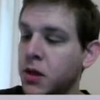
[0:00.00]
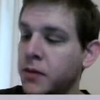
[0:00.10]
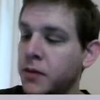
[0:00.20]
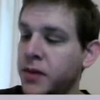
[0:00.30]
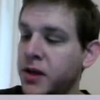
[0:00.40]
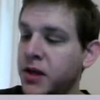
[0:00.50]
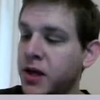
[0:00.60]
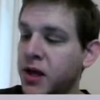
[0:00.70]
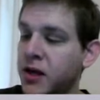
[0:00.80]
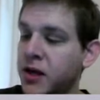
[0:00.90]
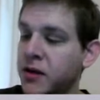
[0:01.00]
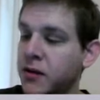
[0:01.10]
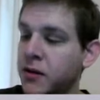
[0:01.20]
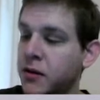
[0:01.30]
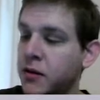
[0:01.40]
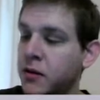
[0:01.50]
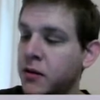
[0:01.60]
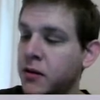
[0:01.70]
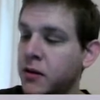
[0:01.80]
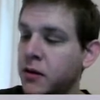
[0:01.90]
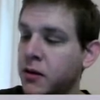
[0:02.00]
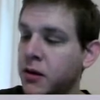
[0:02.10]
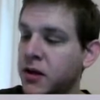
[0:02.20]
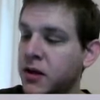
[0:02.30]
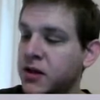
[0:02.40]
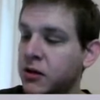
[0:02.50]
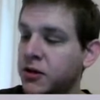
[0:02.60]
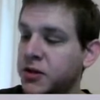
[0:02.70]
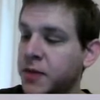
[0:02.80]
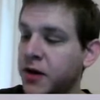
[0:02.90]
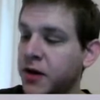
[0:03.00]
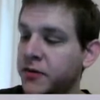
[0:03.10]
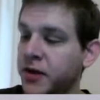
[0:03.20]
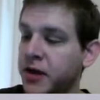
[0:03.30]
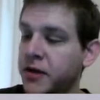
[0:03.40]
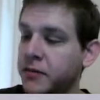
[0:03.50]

P to the k is the largest power of k